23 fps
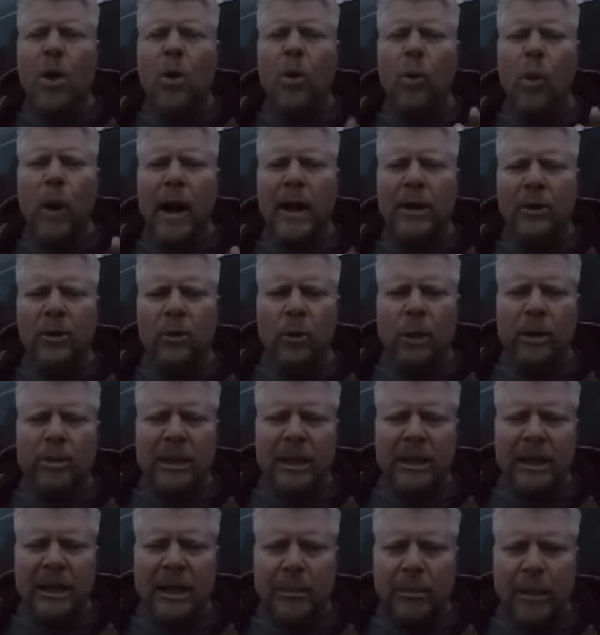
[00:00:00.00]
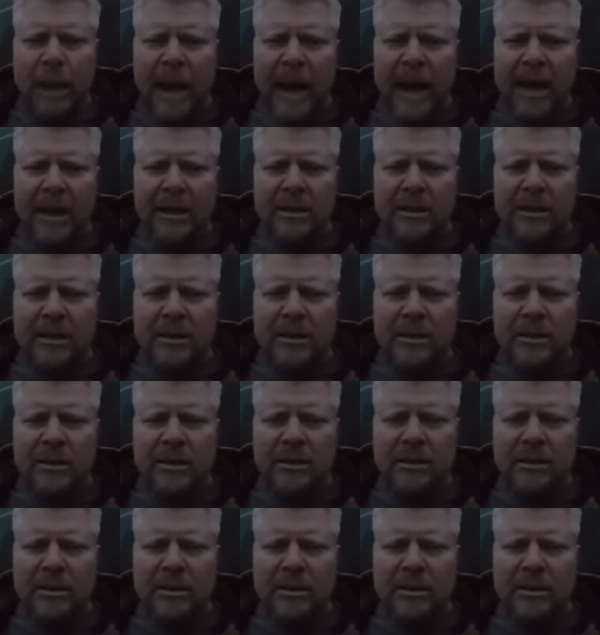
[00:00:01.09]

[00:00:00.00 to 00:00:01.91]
Why do women get a pass?